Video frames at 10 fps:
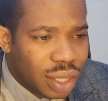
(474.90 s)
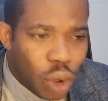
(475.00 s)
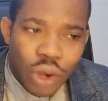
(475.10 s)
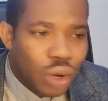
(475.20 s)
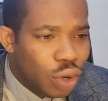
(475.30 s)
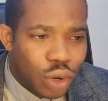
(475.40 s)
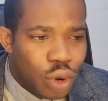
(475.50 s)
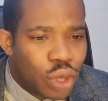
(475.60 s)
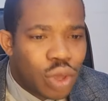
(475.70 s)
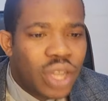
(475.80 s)

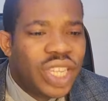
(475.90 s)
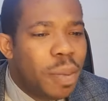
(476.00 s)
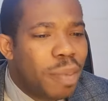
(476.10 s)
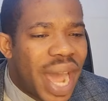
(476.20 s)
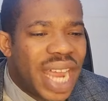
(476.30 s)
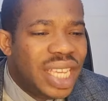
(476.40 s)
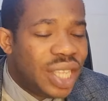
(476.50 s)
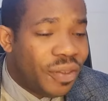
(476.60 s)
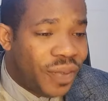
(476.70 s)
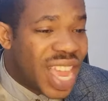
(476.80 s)
No. Such a marriage
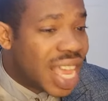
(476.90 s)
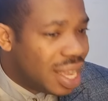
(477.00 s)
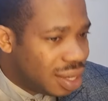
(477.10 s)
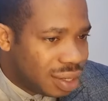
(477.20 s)
is a fake.